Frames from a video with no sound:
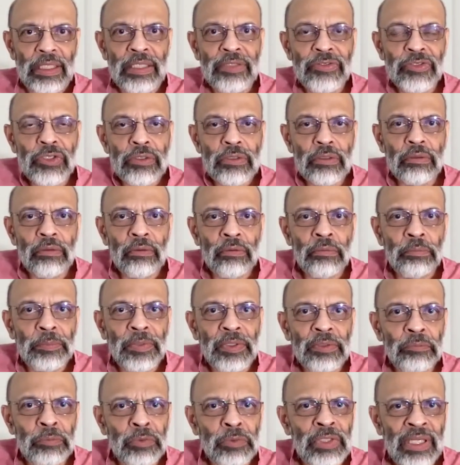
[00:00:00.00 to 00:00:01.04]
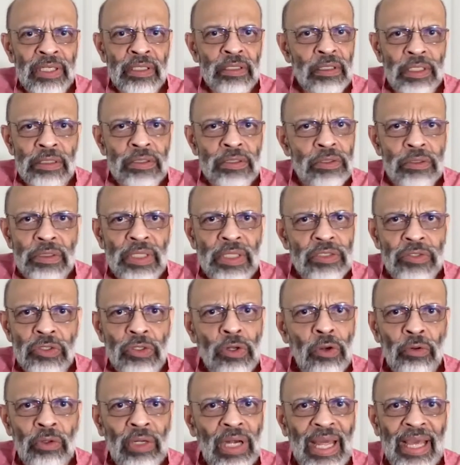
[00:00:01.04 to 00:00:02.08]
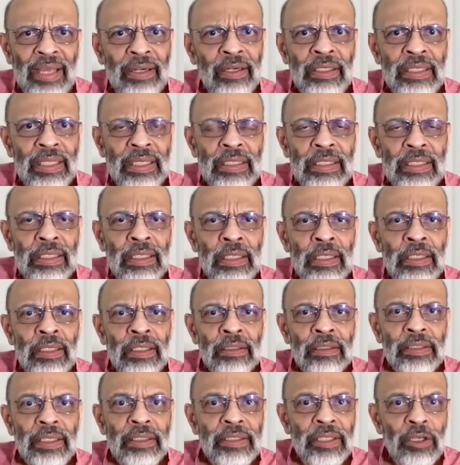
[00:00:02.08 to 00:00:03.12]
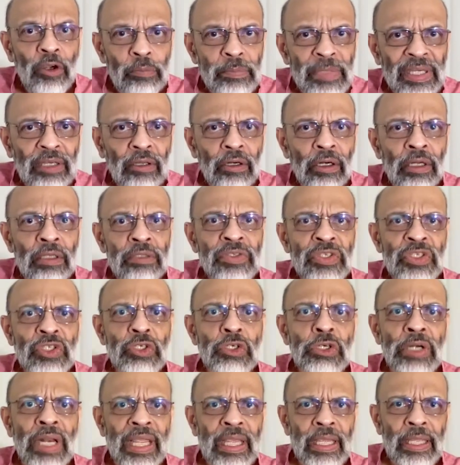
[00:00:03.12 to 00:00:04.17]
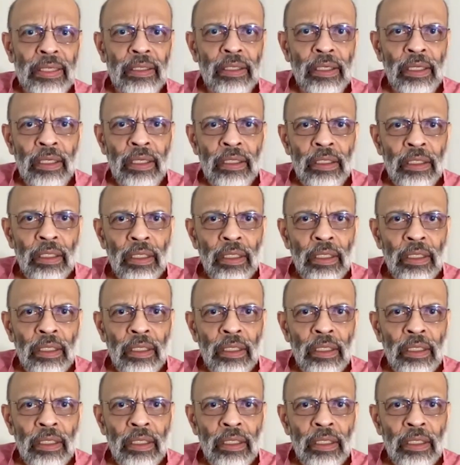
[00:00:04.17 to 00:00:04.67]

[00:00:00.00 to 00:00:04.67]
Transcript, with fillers: It's, there, it's, there's no clarity that the Omicron strain